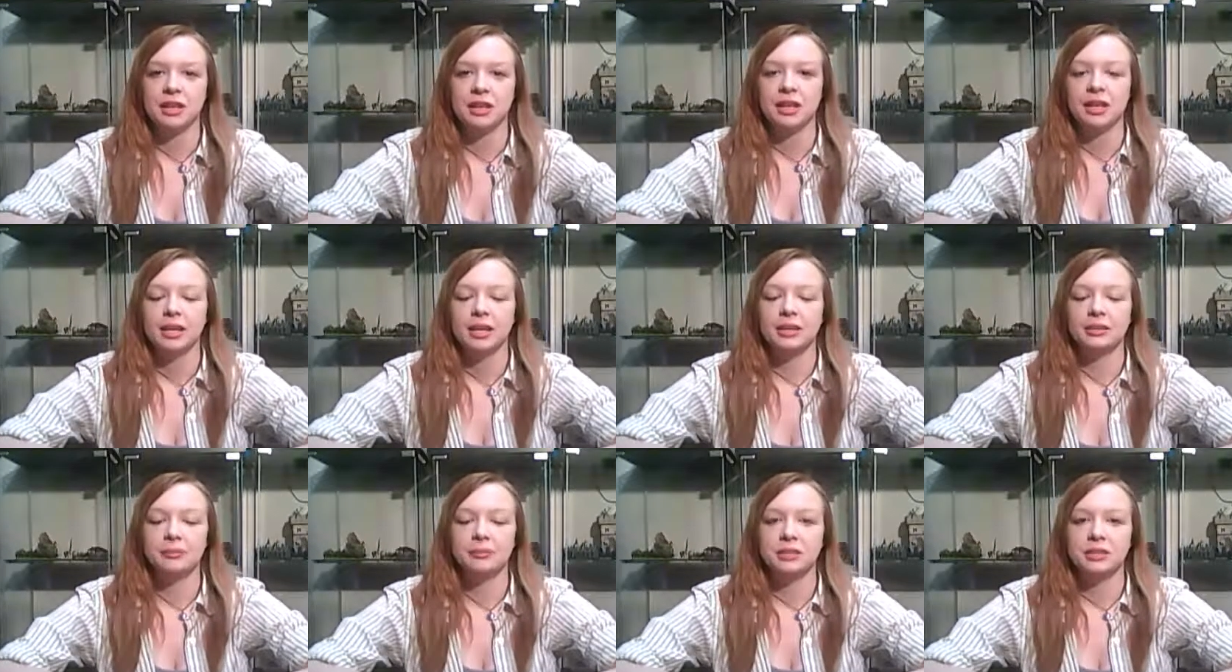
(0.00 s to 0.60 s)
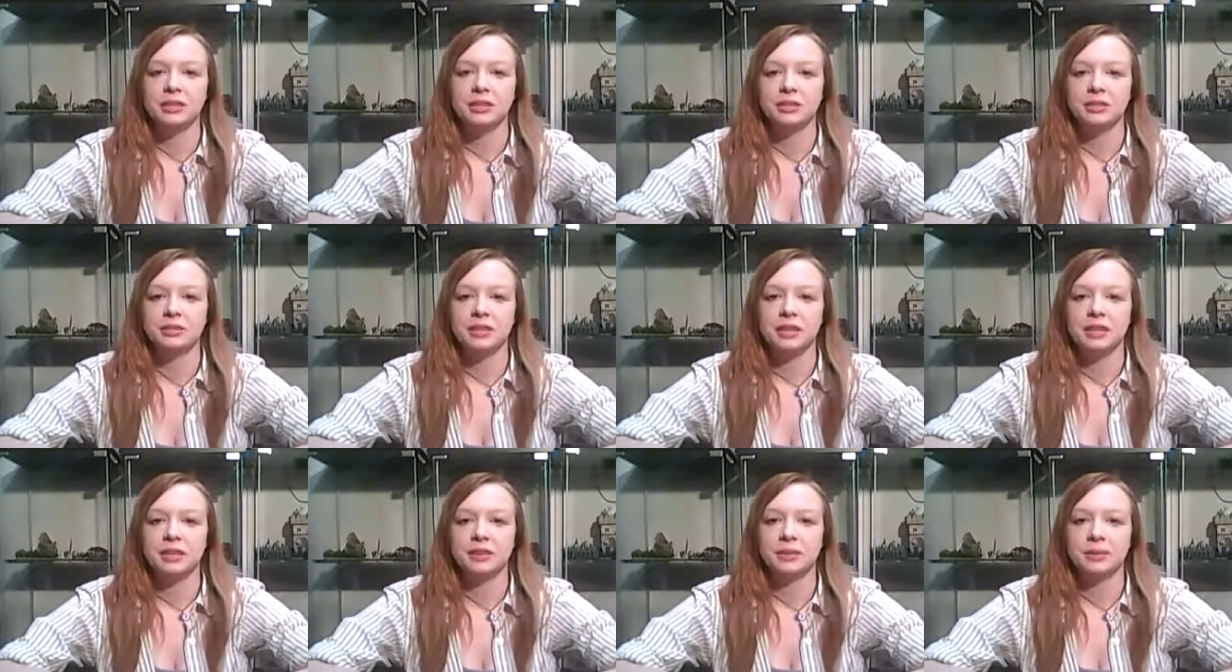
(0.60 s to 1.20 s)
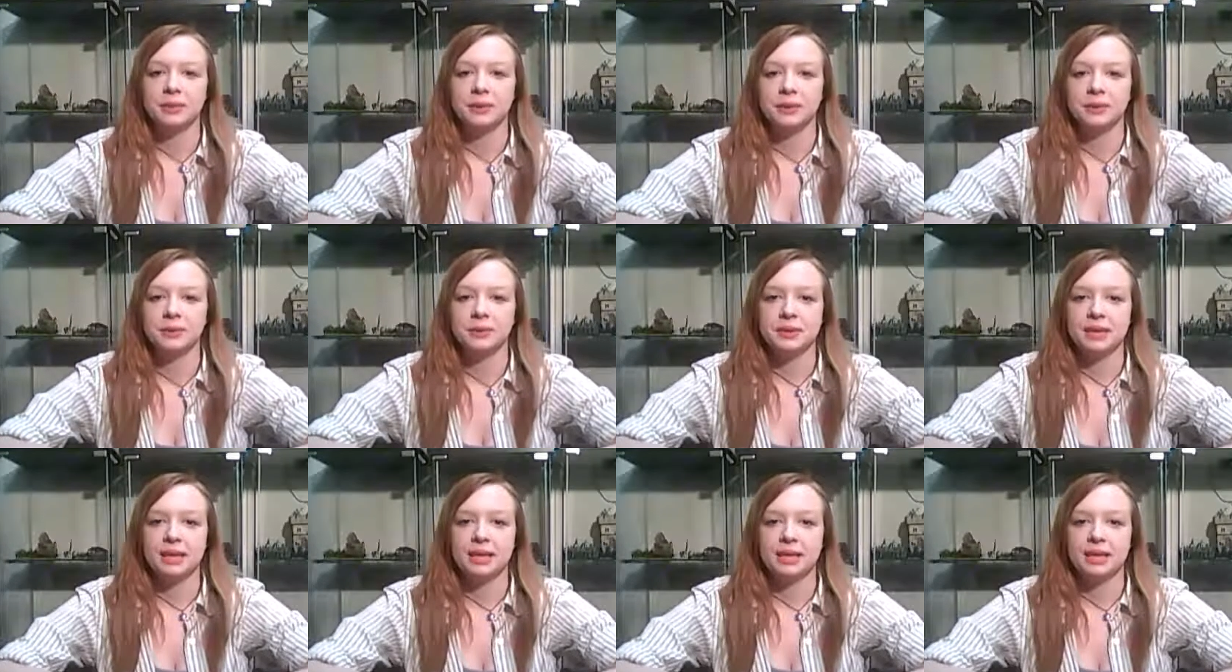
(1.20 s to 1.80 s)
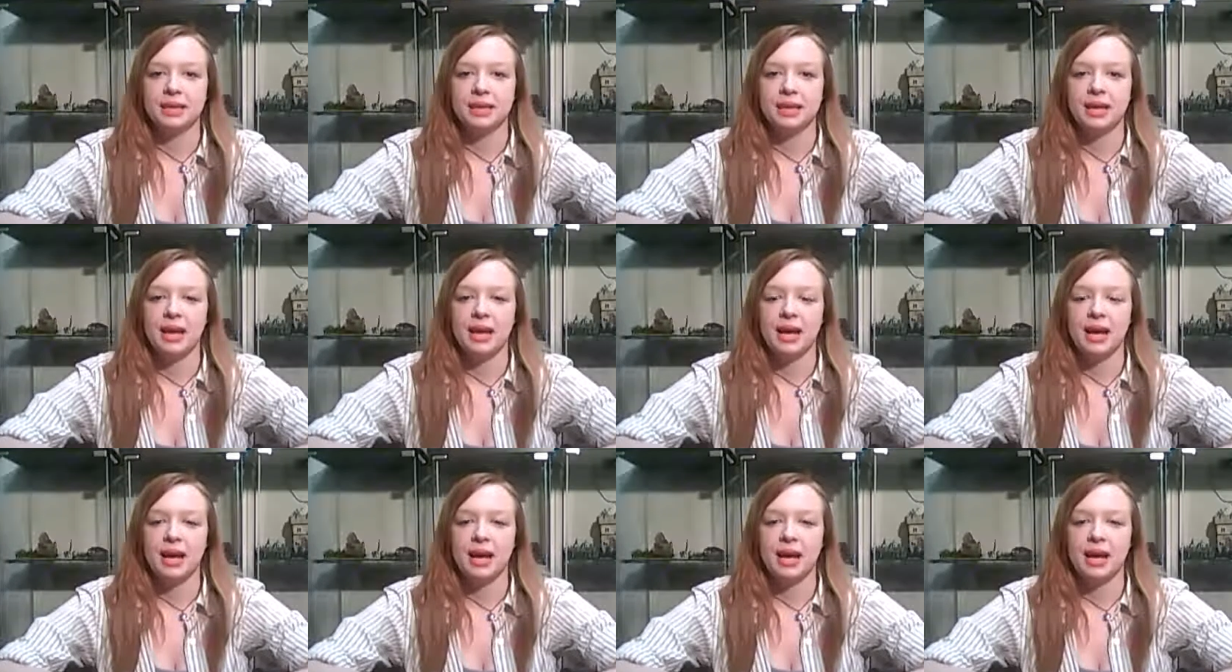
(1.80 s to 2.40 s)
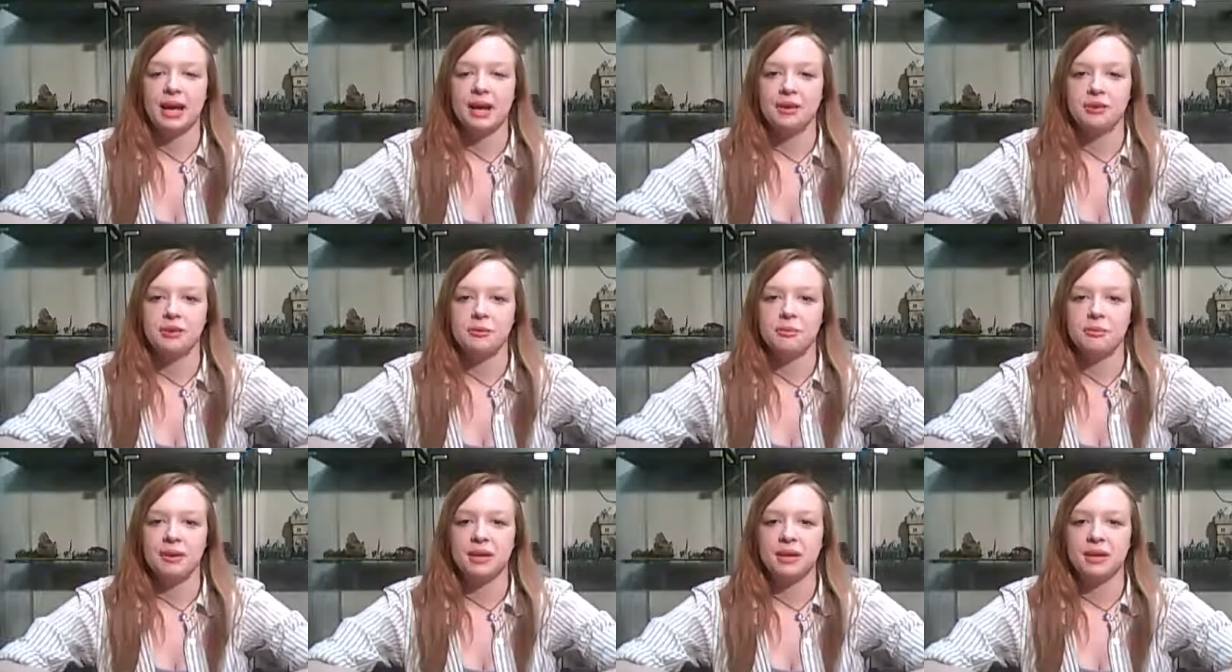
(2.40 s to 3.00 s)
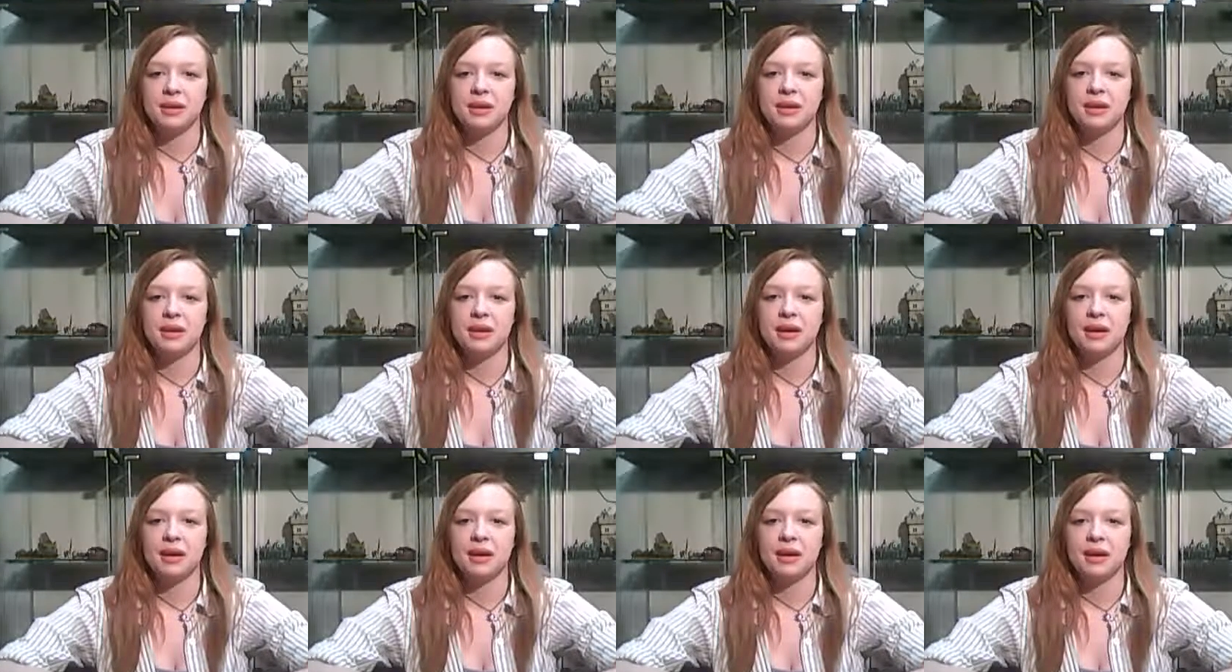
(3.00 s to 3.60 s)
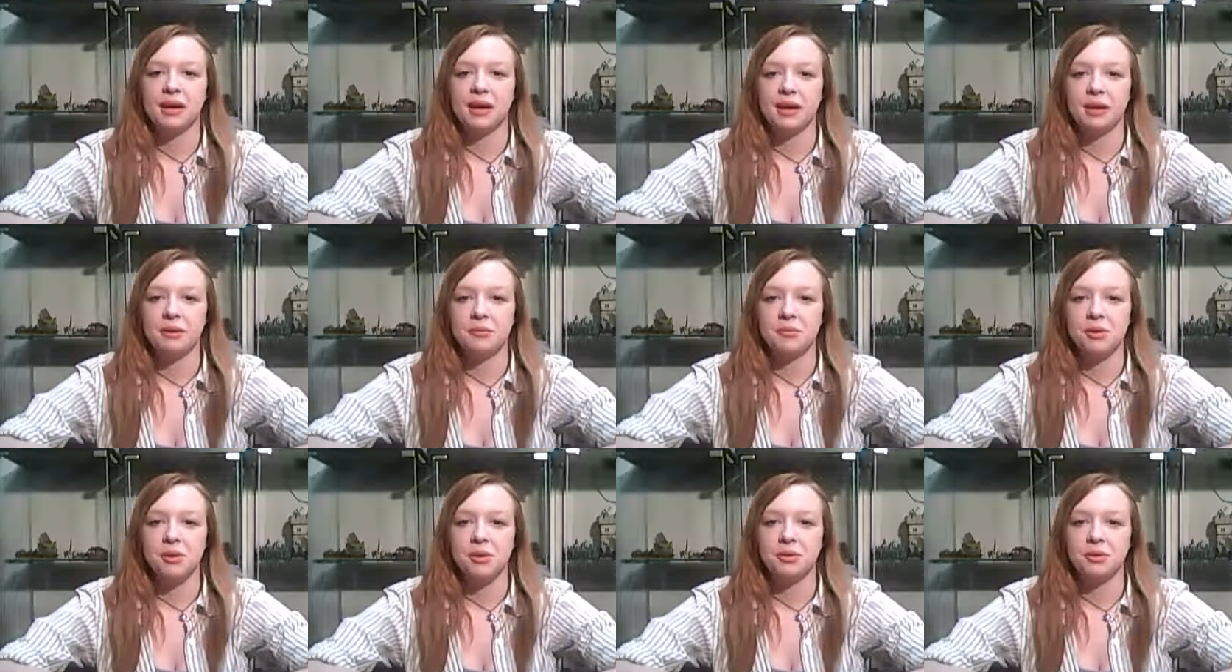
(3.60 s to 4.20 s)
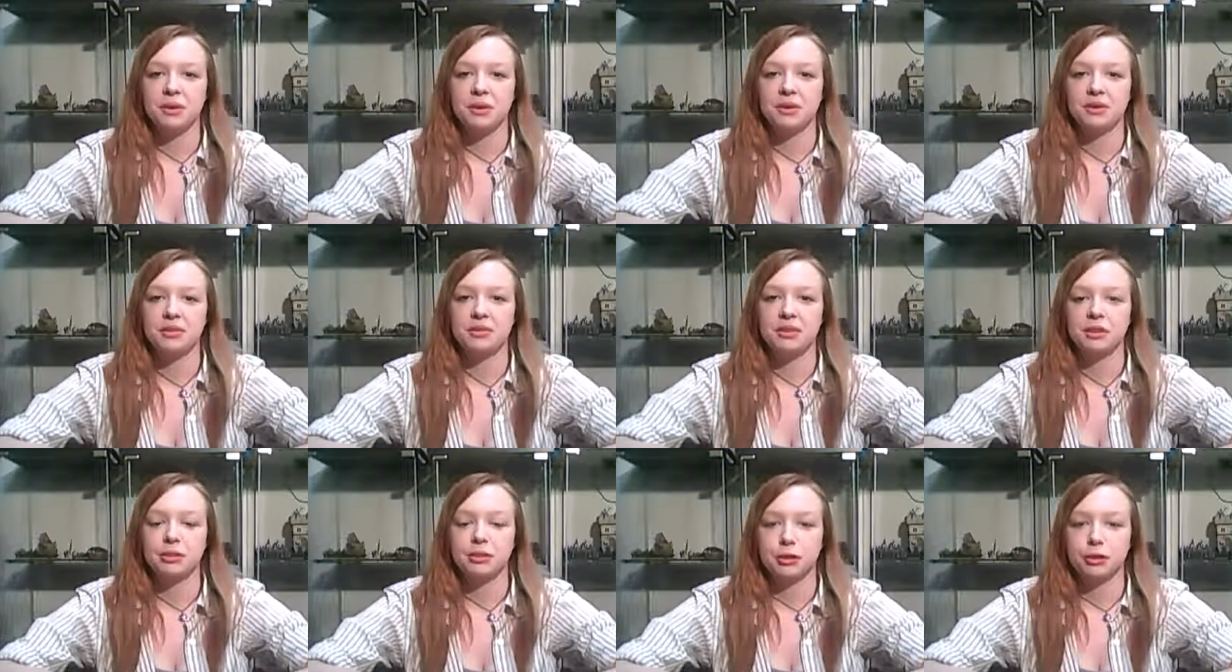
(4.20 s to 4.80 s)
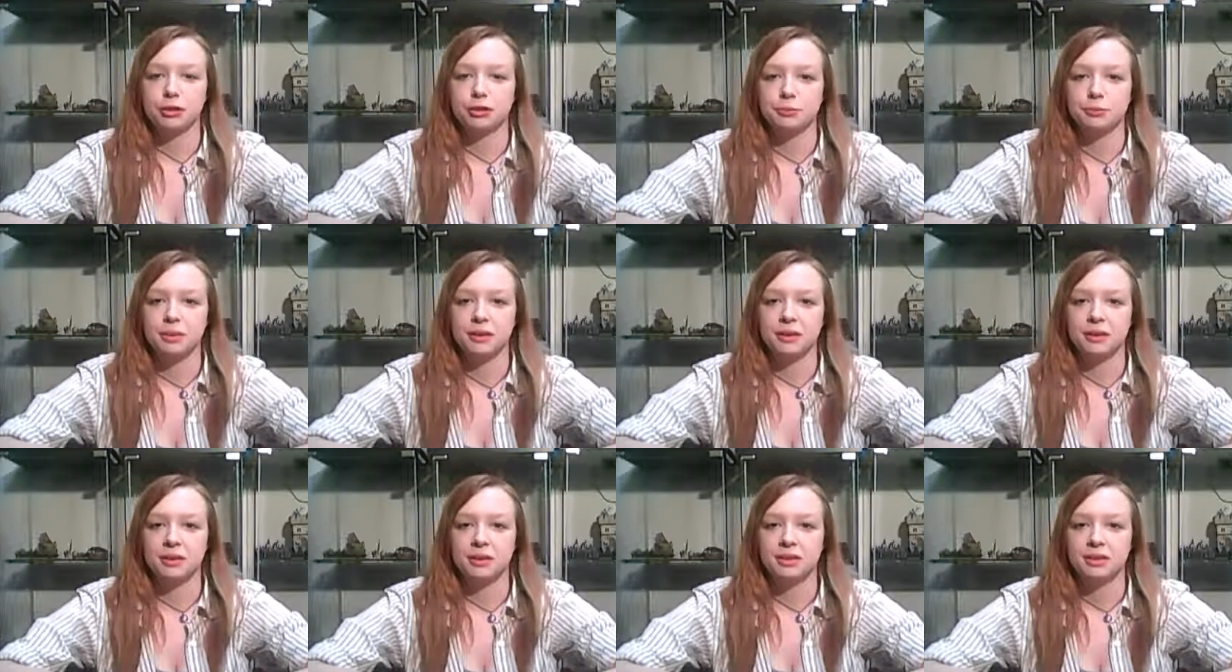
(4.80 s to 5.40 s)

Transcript: in which you take your unit and you pick an enemy unit to charge upon.